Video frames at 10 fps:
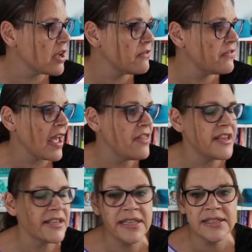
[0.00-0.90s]
Don't forget,
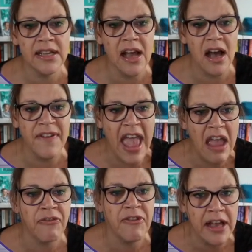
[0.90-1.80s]
this is to cover
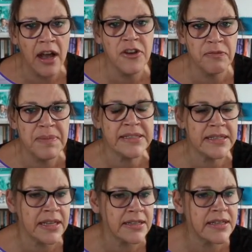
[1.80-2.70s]
every kind of
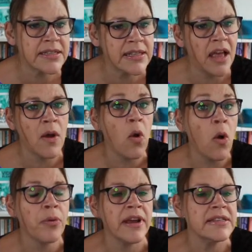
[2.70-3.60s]
business under the sun that
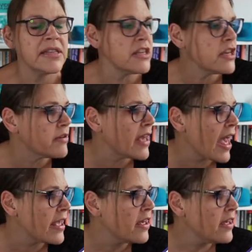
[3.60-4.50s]
operates in the
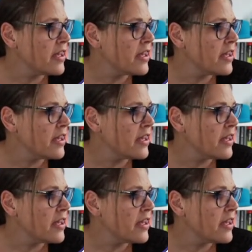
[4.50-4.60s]
UK